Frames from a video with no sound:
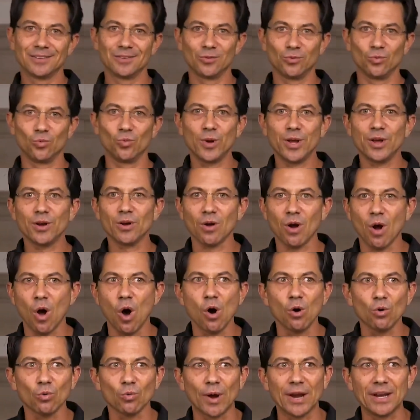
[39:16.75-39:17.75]
We are
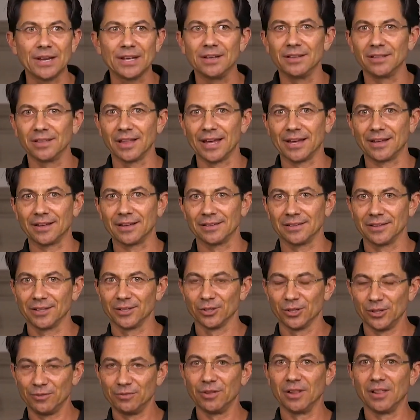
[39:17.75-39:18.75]
already, like
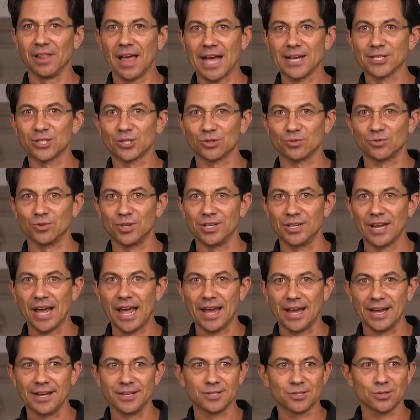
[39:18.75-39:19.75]
literally from the last 3
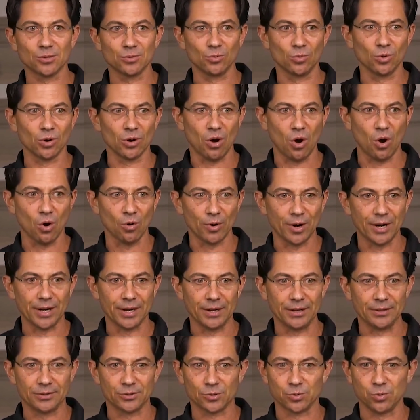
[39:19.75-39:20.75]
days, we're
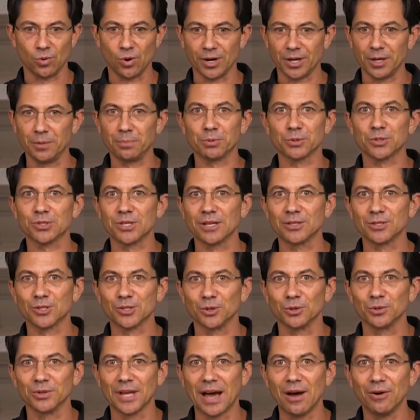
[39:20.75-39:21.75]
already 20%
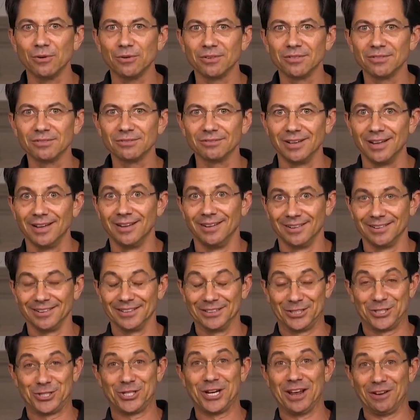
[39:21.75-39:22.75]
sold out.
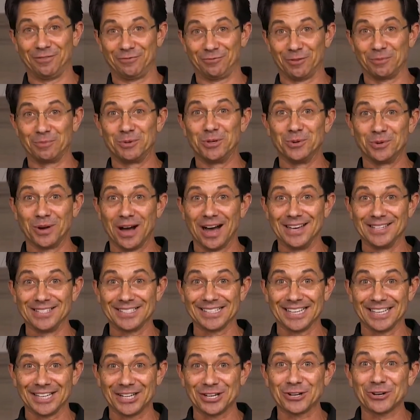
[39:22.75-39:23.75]
Legit from you
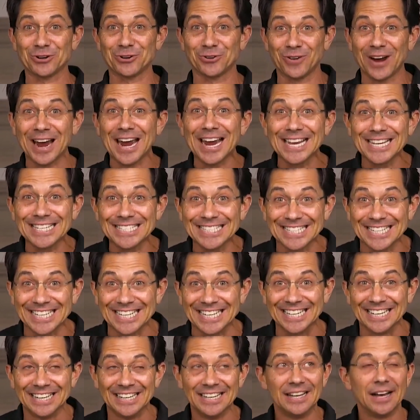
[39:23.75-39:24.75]
guys, like
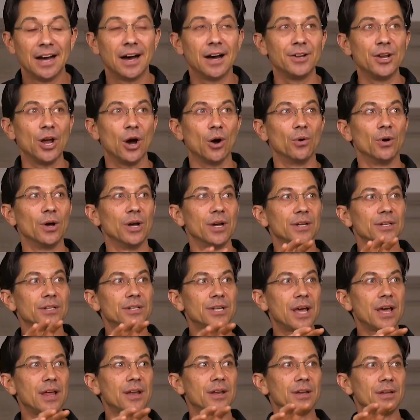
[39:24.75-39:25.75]
crazy. No,
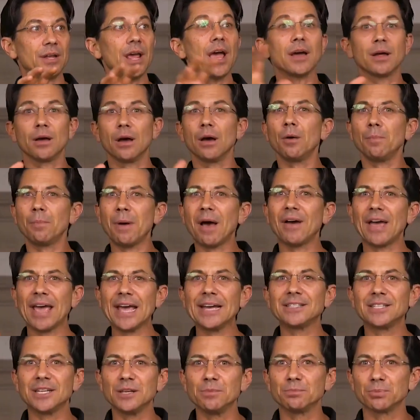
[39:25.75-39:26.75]
10, yeah, about
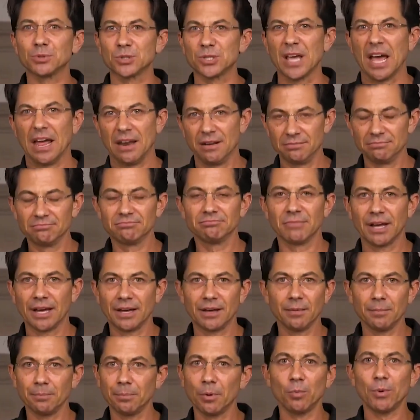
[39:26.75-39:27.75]
18%.
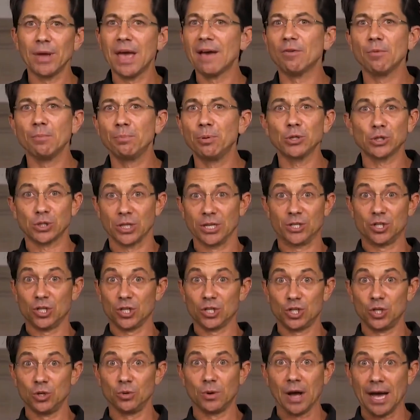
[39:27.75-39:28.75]
But we haven't pushed it. It's
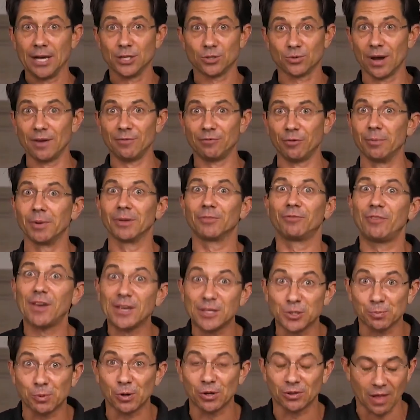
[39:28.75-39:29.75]
just you guys, right? From a
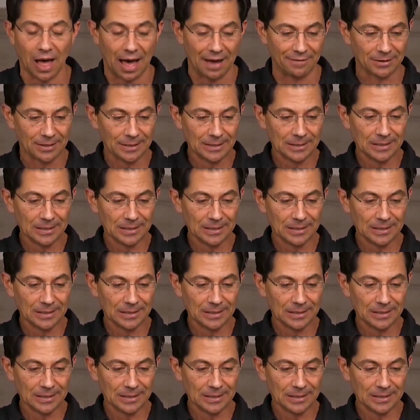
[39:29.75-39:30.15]
Facebook Live.